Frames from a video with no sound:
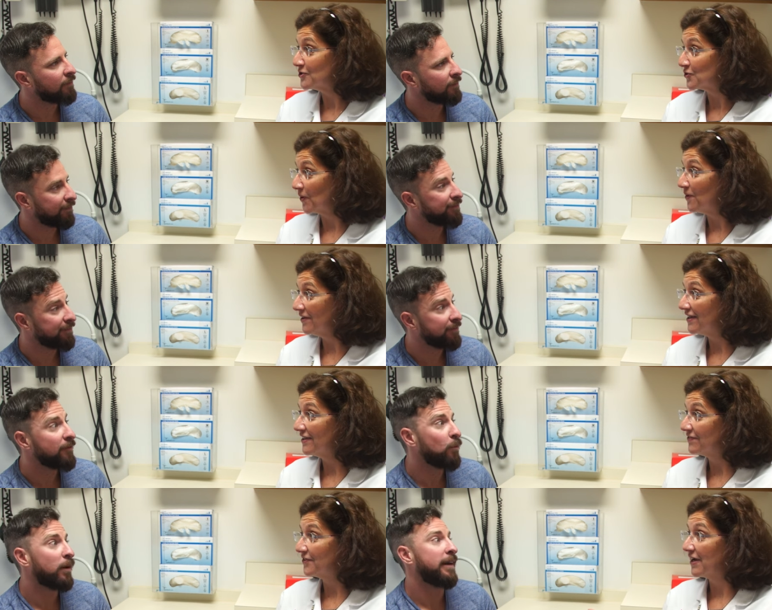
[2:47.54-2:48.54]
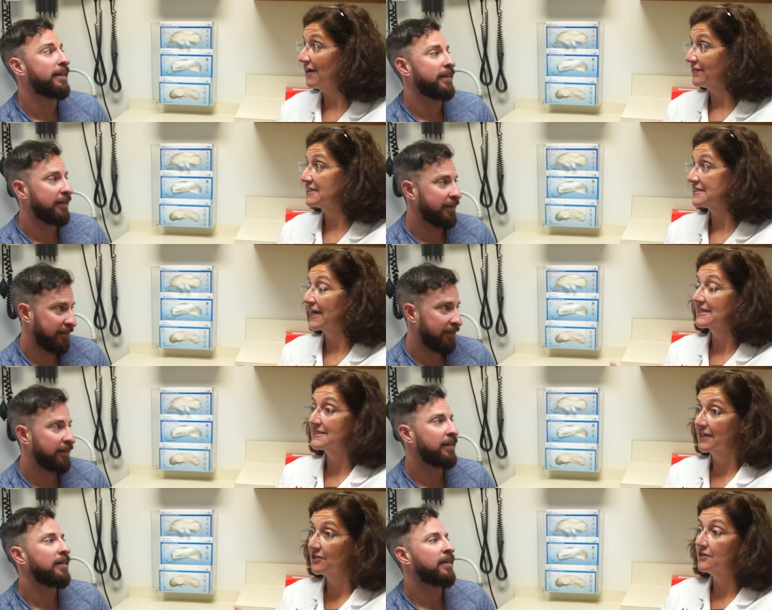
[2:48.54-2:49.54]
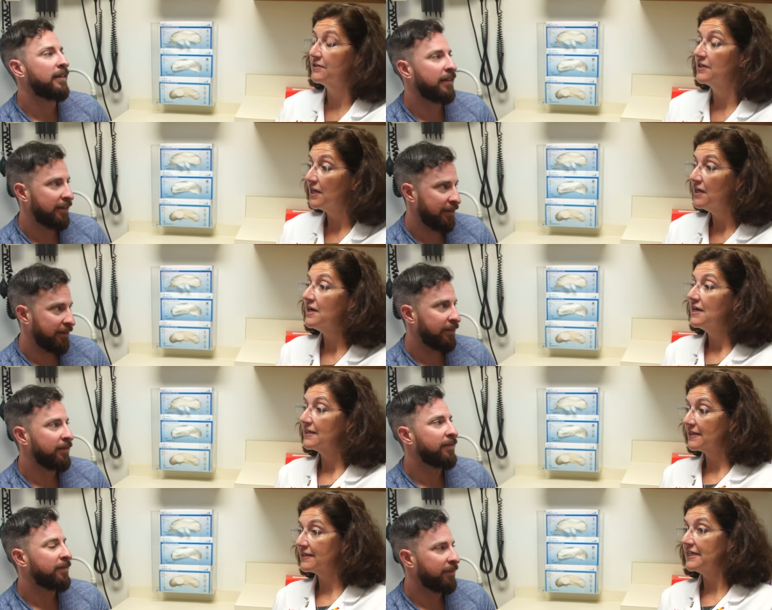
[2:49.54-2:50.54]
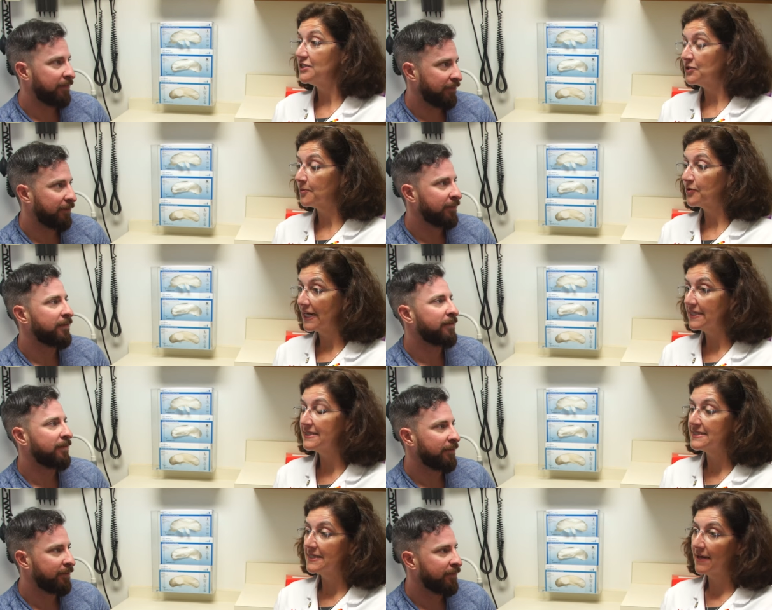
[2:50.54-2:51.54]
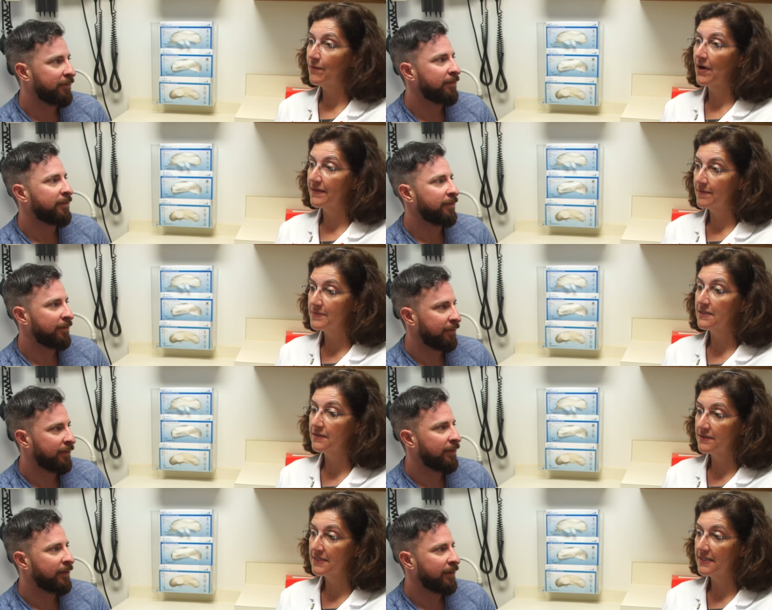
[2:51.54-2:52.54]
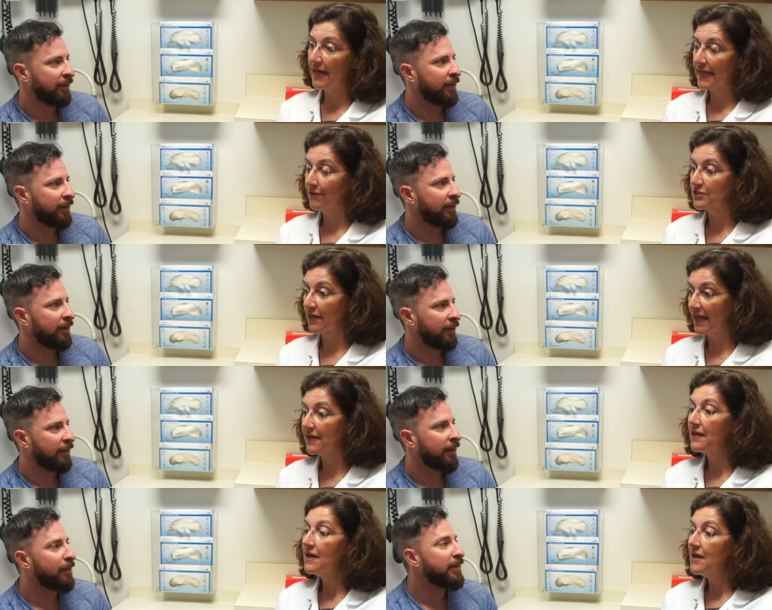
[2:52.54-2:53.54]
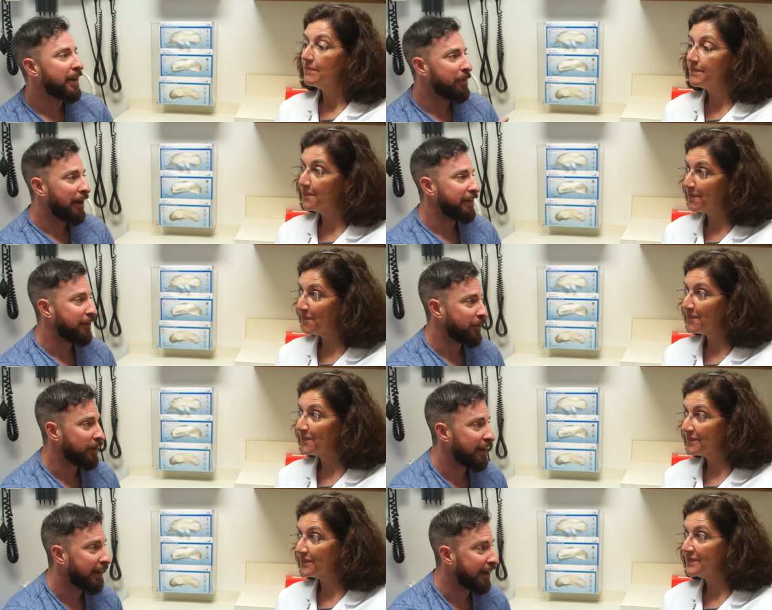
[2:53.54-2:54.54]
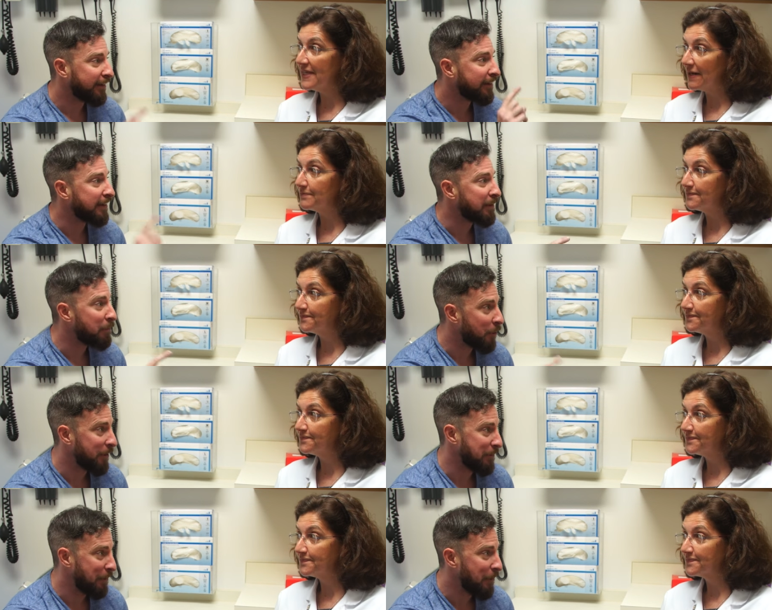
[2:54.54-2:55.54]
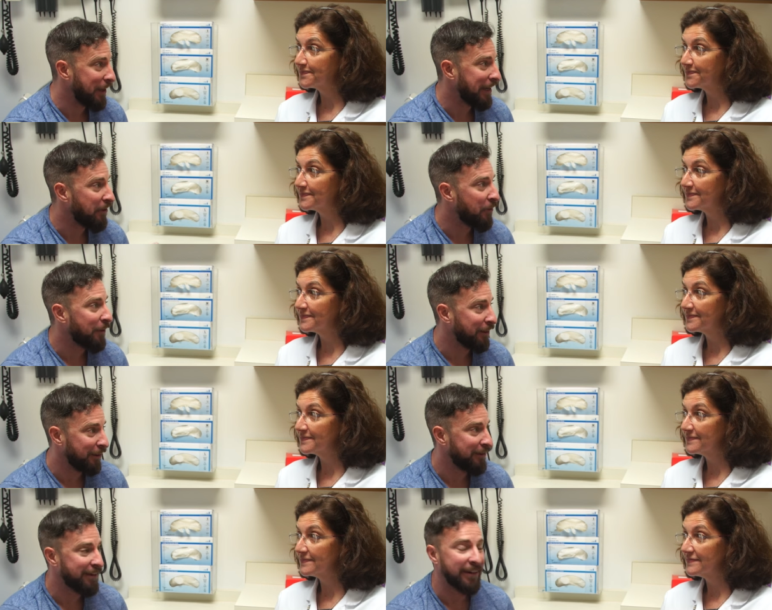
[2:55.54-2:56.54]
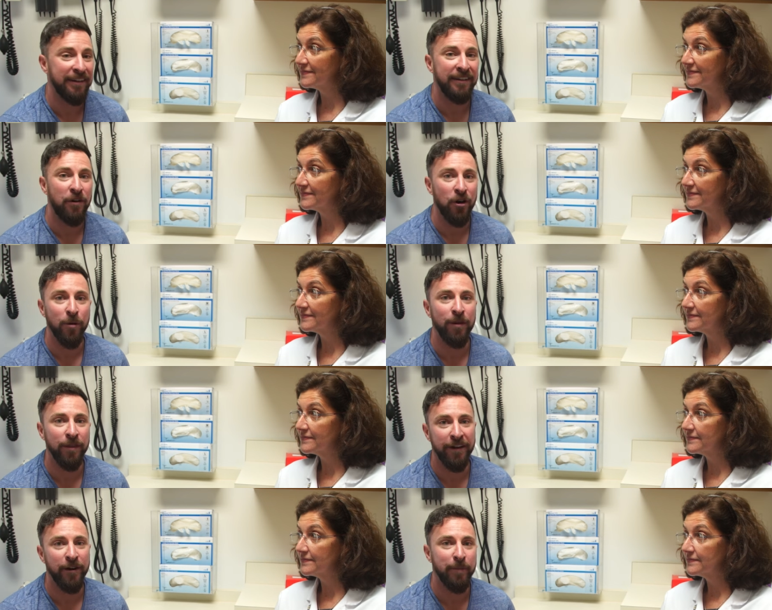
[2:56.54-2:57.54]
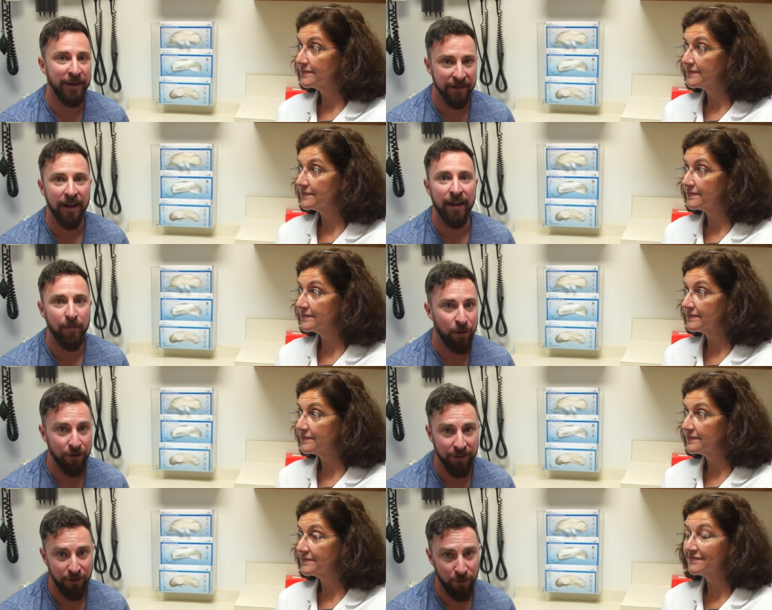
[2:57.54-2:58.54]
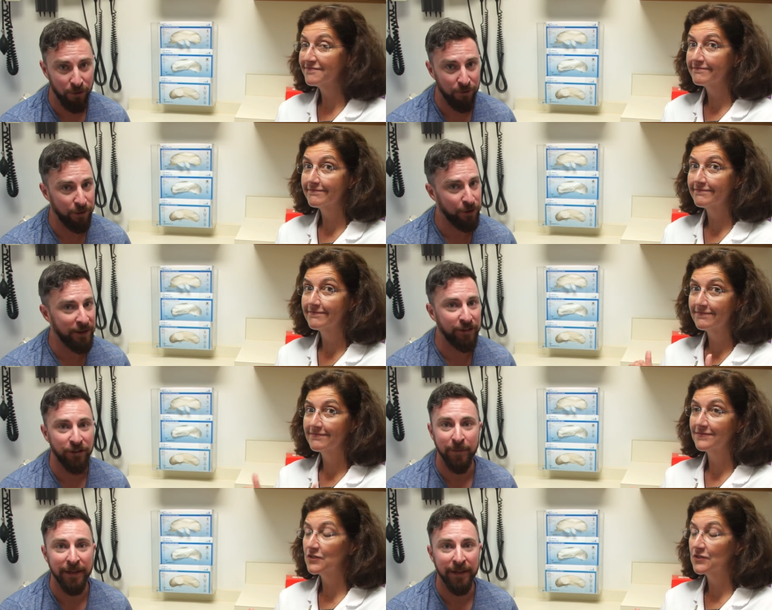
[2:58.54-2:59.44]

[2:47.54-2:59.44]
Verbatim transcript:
Speaker 1: control. If right. they're having sex that could lead to a pregnancy, I want them to, to not count on that.
Speaker 2: I'm just going to pause you for a second because yeah. this is an important point. I don't want to lose it. Hormone therapy is not birth control. For transgender